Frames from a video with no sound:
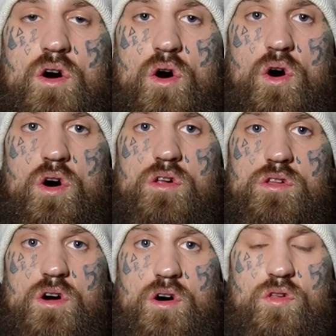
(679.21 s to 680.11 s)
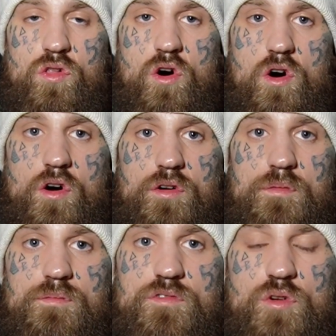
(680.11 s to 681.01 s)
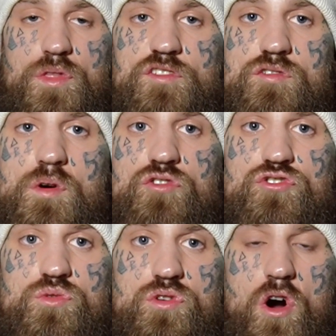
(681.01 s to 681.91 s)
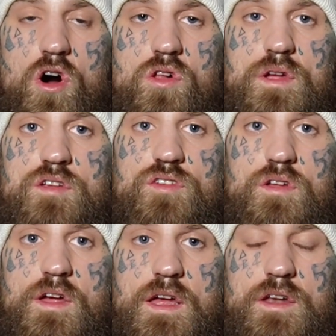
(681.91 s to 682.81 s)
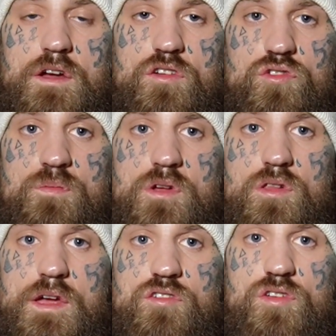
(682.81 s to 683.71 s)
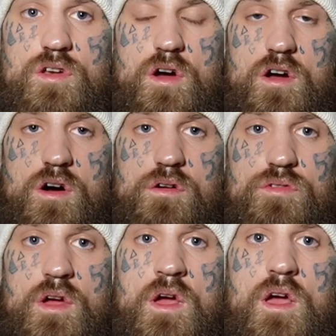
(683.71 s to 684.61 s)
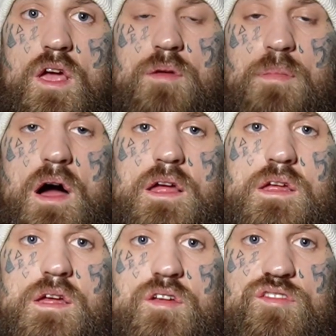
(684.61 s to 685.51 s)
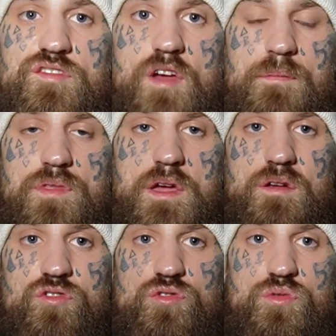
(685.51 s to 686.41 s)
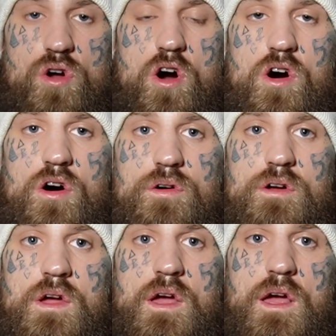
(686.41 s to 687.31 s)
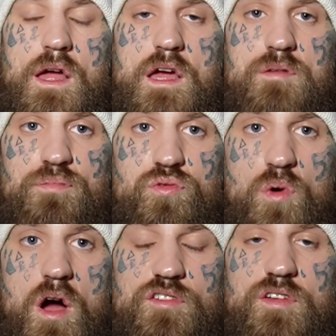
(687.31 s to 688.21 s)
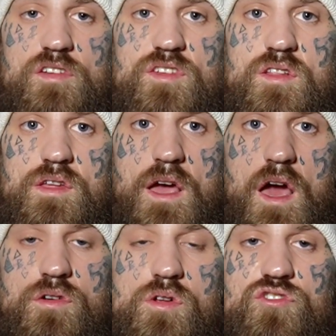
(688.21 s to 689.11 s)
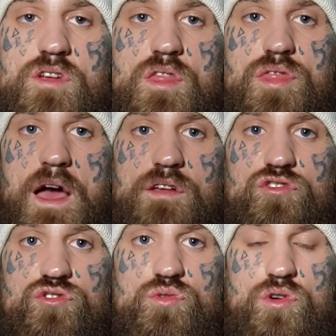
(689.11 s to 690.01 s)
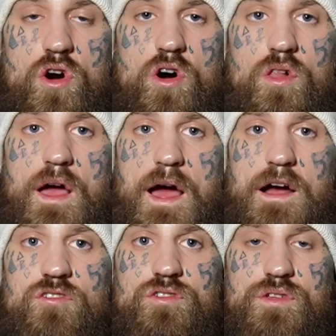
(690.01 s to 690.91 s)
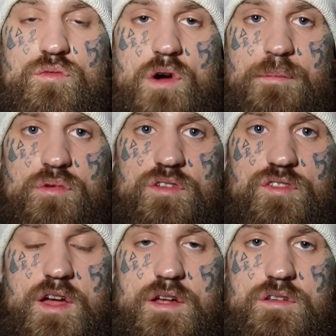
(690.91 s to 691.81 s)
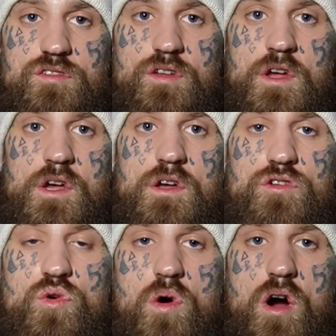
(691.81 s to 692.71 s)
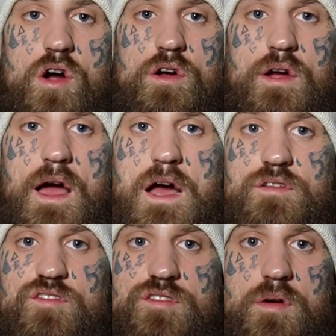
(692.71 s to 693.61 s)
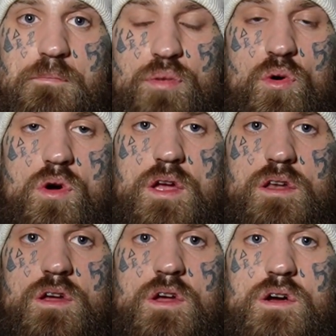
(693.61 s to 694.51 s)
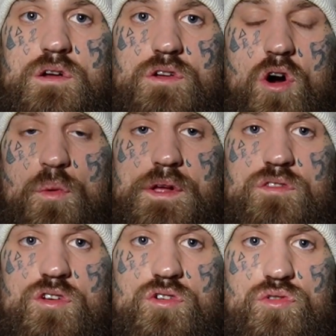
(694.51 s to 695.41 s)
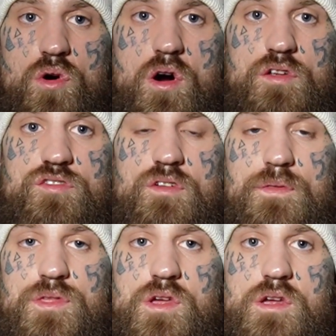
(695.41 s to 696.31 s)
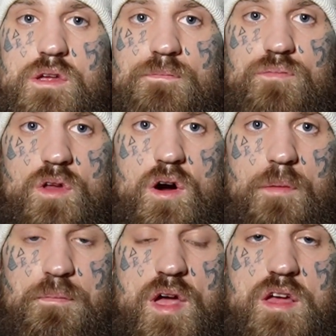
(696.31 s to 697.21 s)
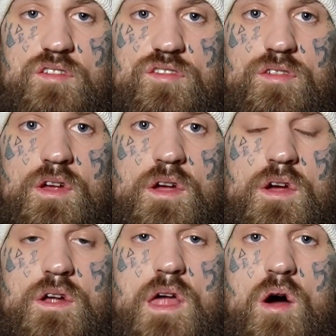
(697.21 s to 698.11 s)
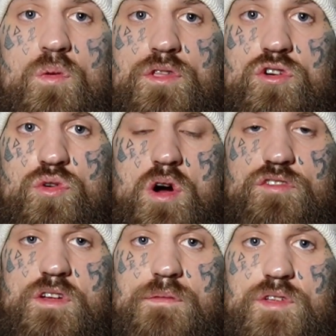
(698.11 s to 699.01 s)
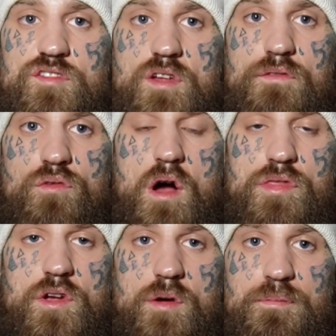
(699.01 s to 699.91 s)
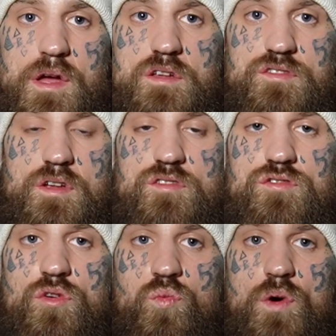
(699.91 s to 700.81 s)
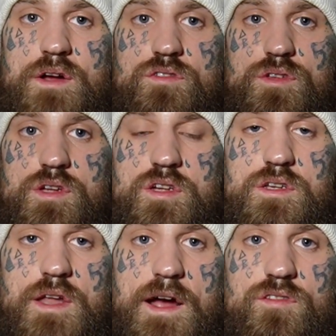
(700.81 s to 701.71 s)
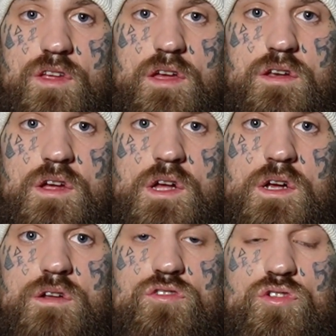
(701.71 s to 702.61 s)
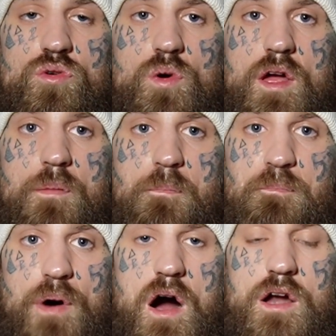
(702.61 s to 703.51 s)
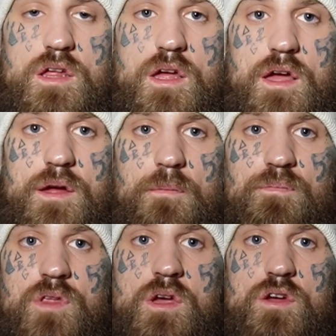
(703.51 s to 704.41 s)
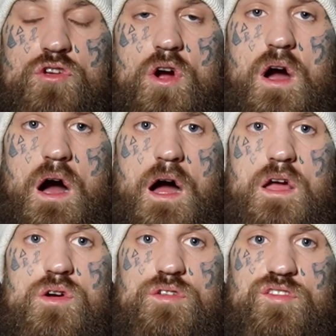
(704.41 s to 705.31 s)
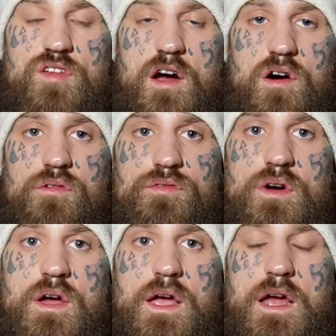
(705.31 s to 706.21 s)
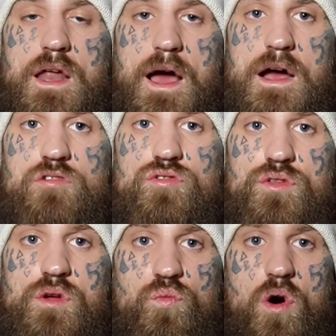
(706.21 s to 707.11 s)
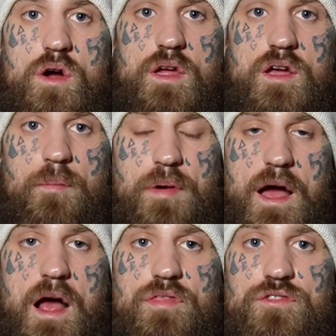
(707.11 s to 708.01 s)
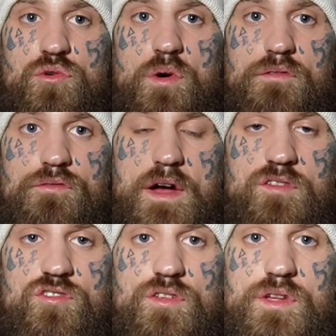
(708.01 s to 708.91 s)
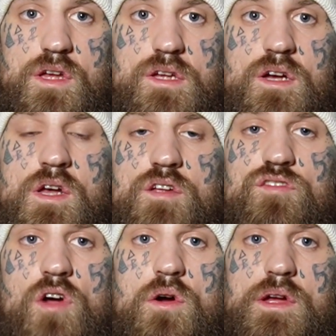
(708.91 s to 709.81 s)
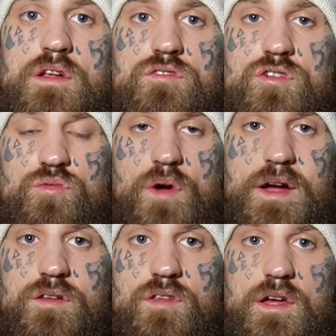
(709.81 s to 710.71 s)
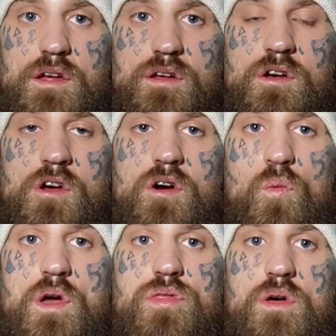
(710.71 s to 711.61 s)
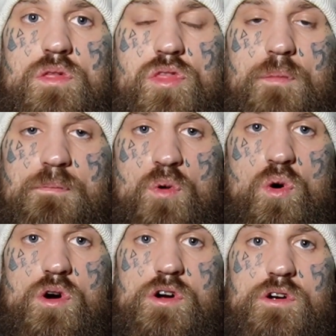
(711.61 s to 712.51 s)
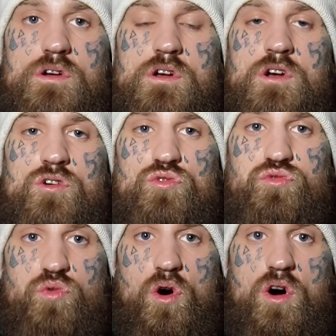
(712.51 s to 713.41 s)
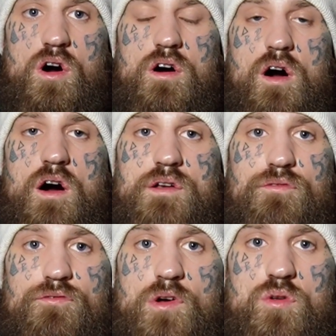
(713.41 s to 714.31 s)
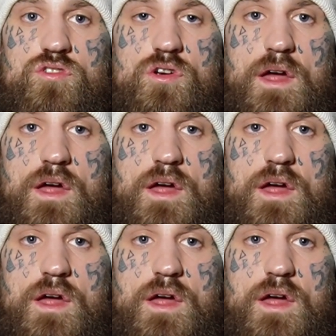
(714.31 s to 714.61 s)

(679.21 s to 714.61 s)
all along. So this is what shugal is an accumulation of, and by accepting shugal and processing the energy that shugal actually represents, you are at some point going to cross the abyss. Now, the crossing of the sephirothic abyss is directly connected to embodying your higher self and actually walking a path to eventually start interacting with the more raw, unfiltered